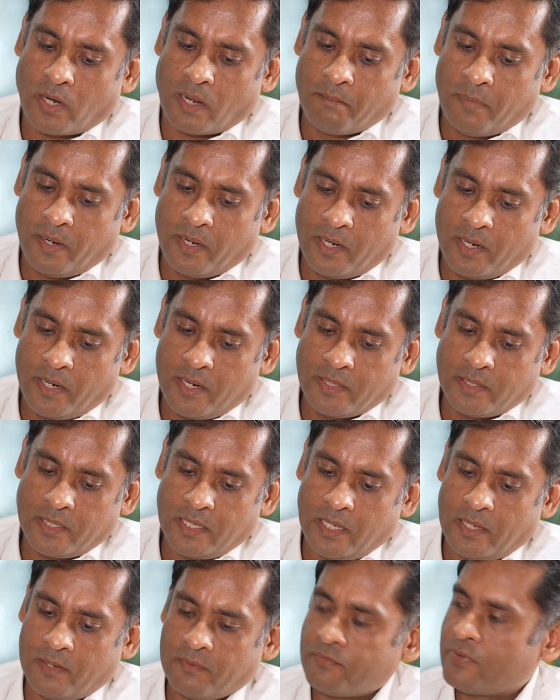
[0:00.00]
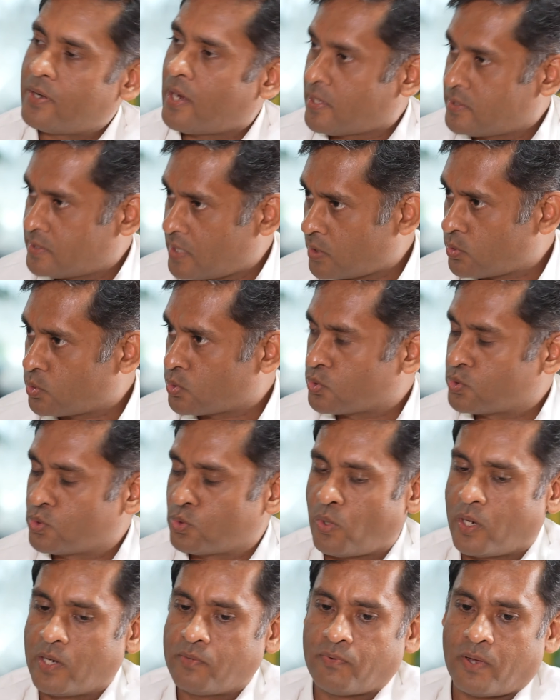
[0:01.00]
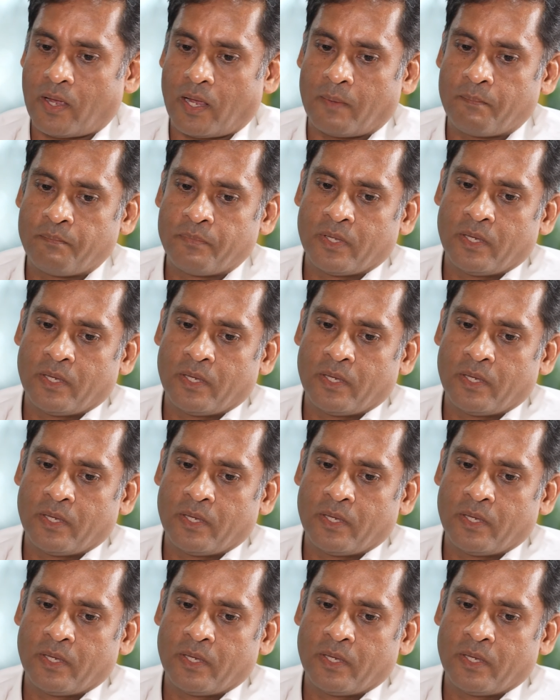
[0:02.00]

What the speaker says: amended in the Finance Act 2025,